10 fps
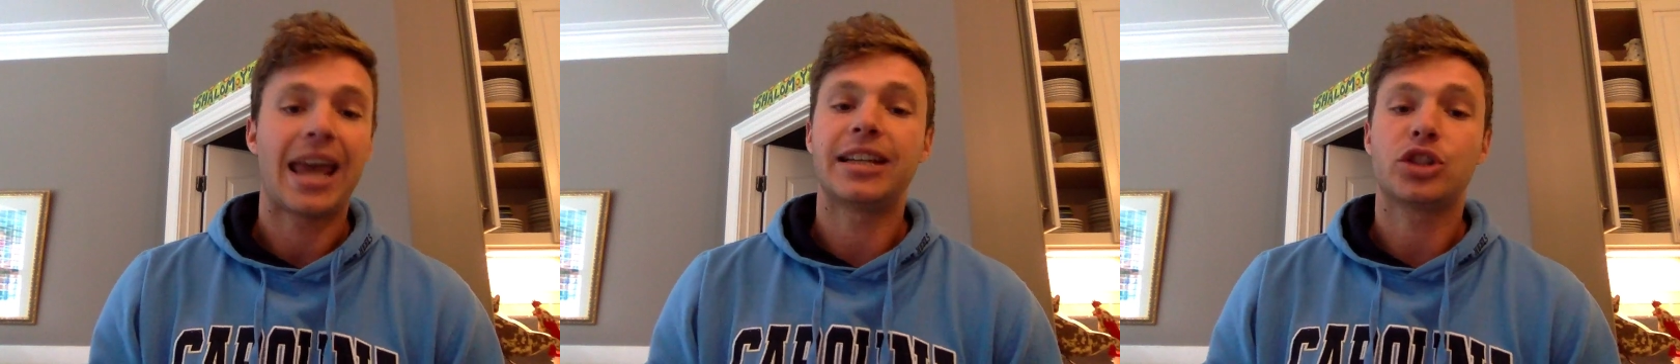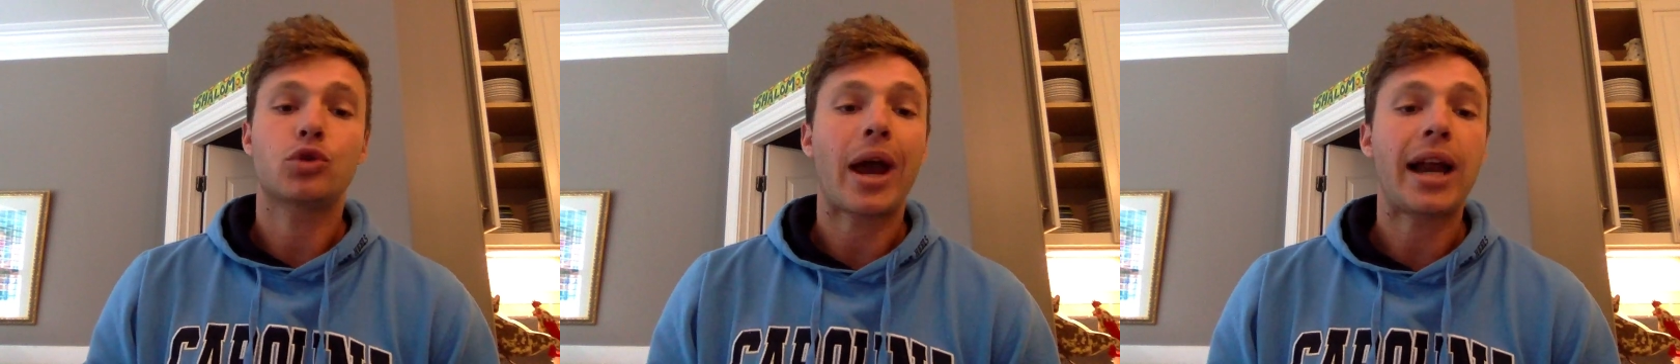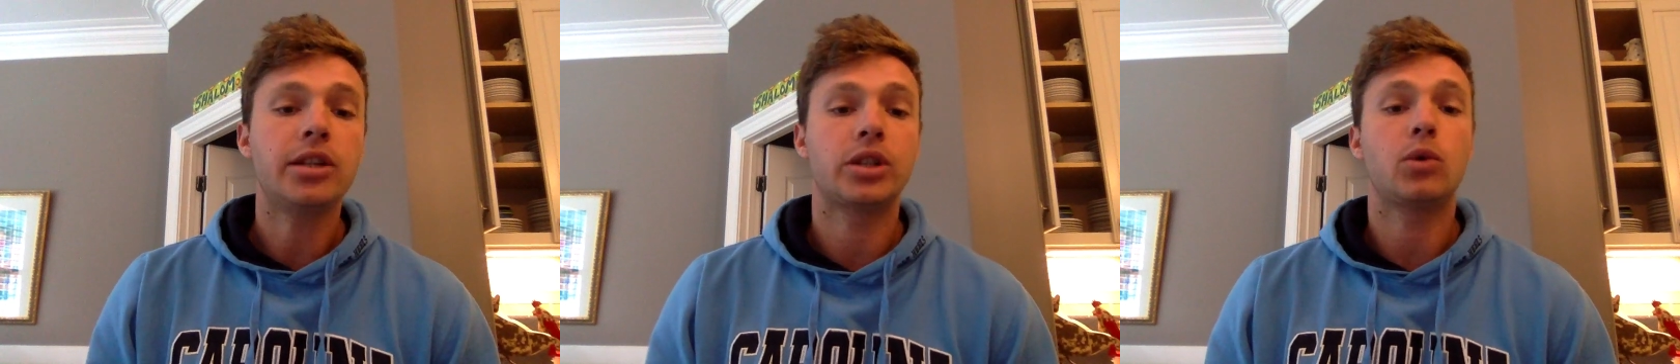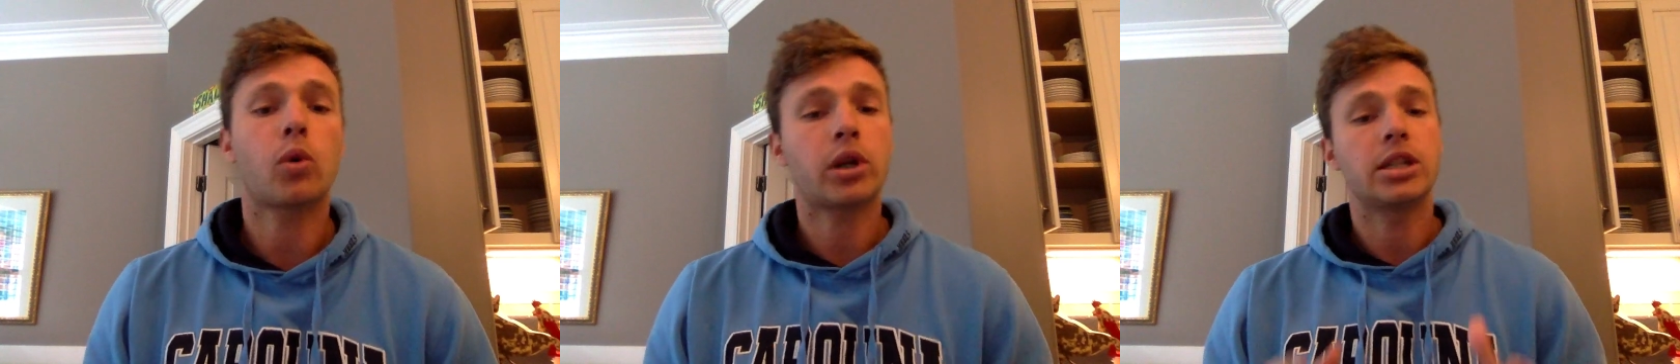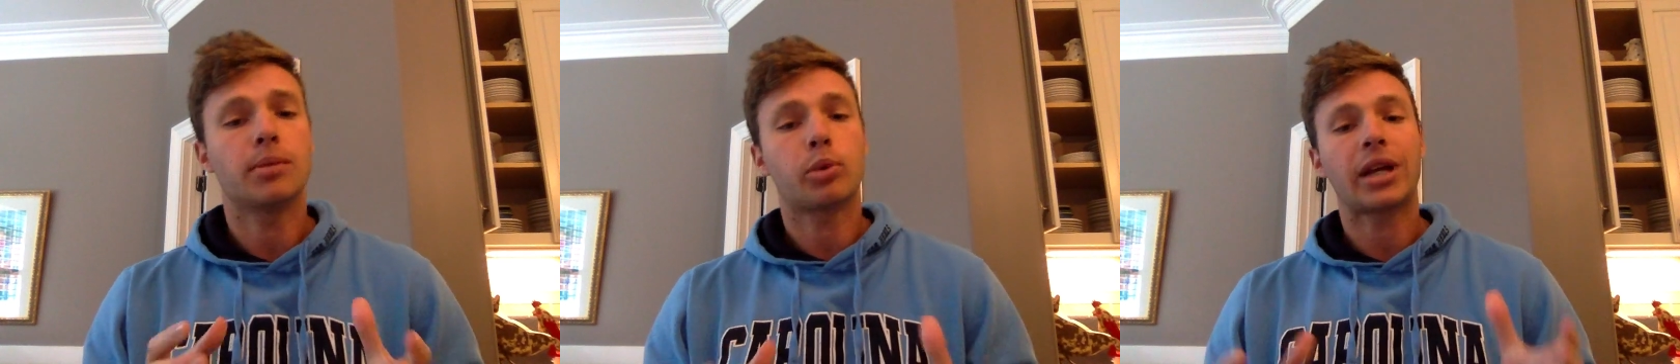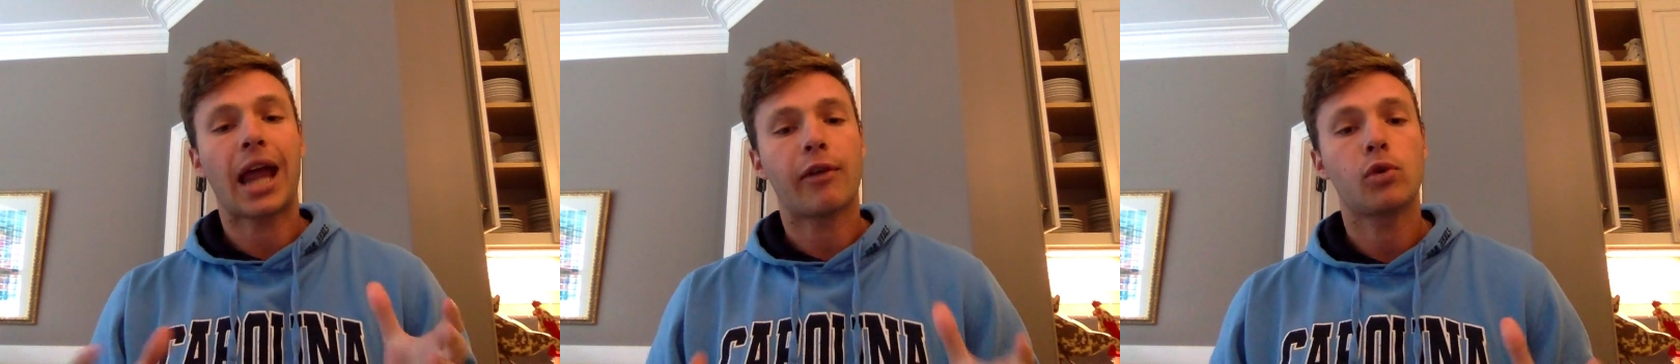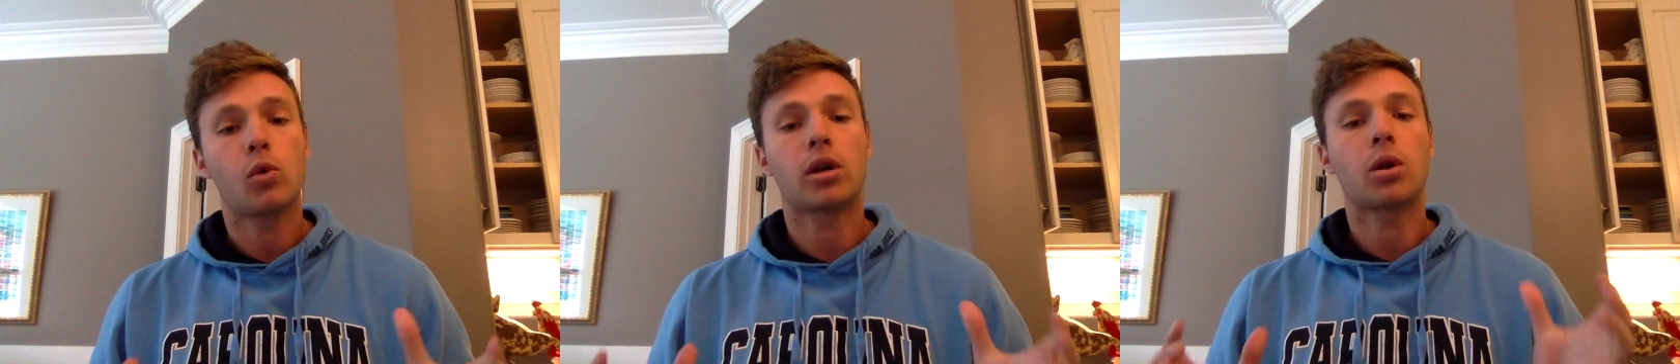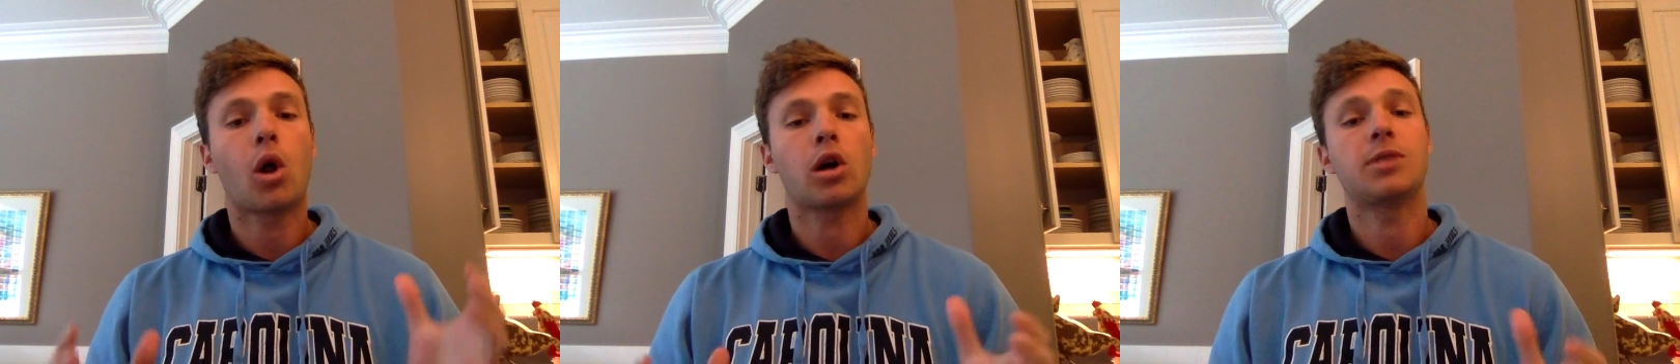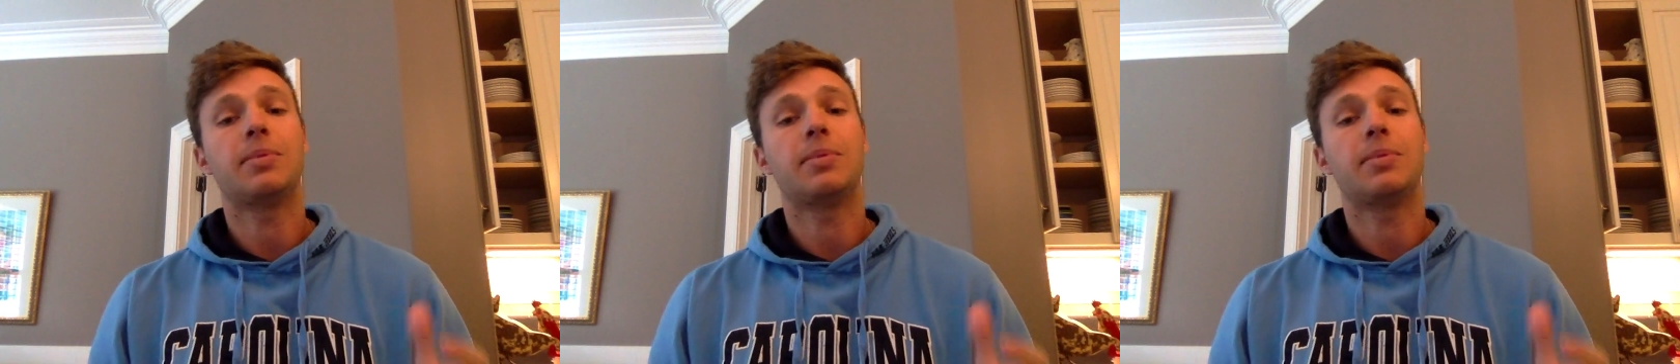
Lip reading: and his strategy working to bring everyone along to